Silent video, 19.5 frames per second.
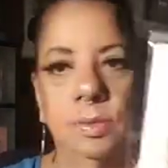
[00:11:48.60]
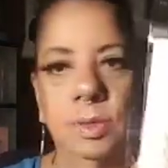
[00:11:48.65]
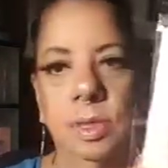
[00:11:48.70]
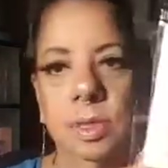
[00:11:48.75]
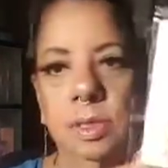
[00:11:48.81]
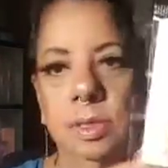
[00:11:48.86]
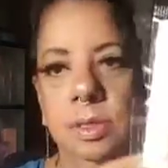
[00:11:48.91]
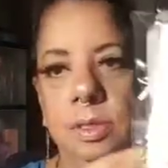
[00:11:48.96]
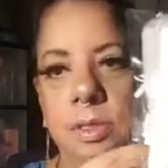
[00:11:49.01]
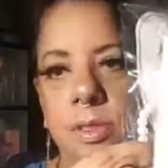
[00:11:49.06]

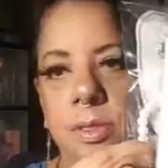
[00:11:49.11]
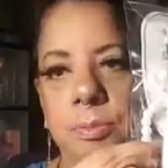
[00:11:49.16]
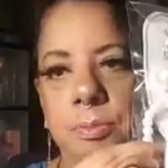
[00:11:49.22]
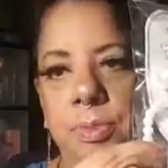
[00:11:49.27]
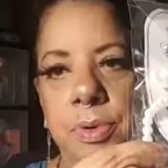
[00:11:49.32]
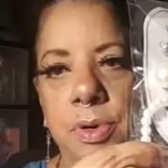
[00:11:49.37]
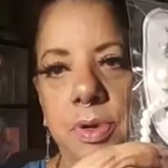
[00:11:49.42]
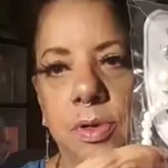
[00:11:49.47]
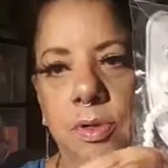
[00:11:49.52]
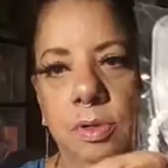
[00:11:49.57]
ones, the
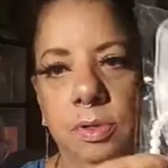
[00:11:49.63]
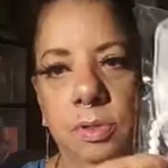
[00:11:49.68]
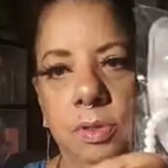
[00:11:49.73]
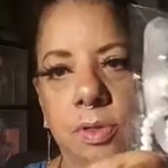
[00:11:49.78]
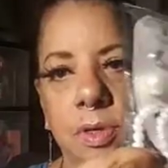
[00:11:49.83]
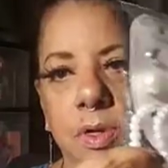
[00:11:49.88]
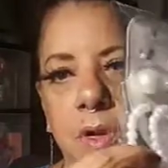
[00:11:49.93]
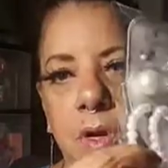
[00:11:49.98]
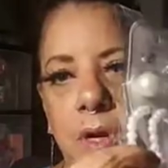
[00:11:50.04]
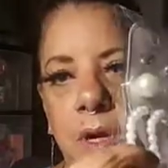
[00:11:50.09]
pearls
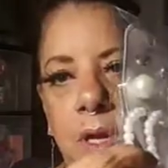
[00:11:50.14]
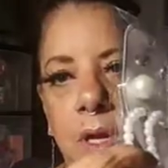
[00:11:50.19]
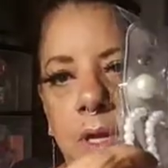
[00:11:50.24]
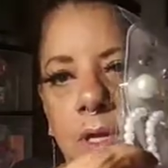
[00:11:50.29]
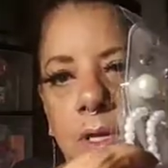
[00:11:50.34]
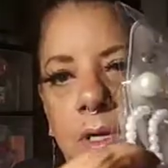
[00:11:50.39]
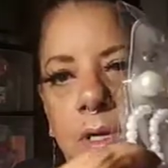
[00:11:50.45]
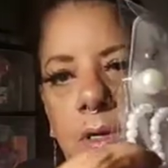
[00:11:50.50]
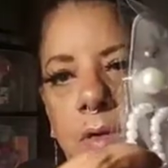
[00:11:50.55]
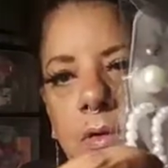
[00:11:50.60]
are
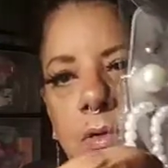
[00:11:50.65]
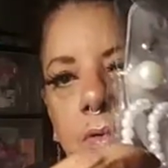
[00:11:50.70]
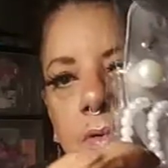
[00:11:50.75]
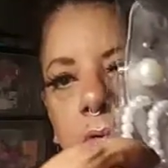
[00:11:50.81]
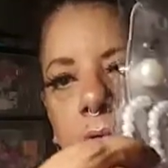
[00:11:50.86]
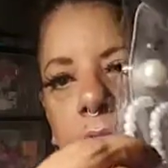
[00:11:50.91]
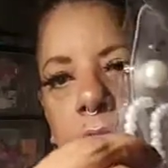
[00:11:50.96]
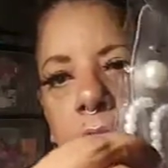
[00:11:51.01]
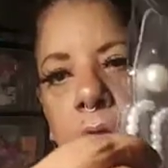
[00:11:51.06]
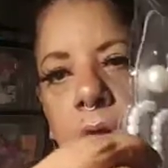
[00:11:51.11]
on
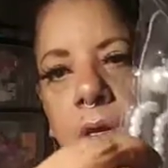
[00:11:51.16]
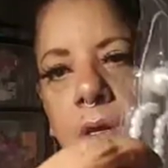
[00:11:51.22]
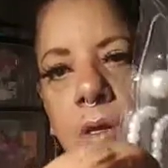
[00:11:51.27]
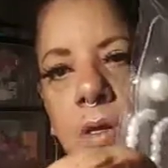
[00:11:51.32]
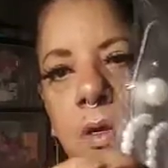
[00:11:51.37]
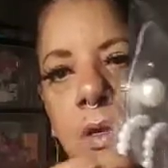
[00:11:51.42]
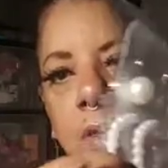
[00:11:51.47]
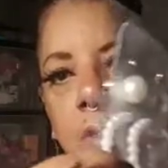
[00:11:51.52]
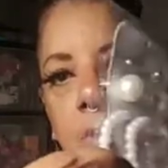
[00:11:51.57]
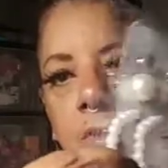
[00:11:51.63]

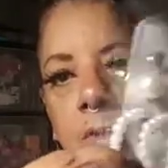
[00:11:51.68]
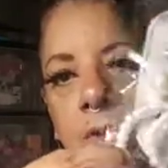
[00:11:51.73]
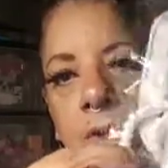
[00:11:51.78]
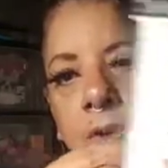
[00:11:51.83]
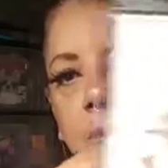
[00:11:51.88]
another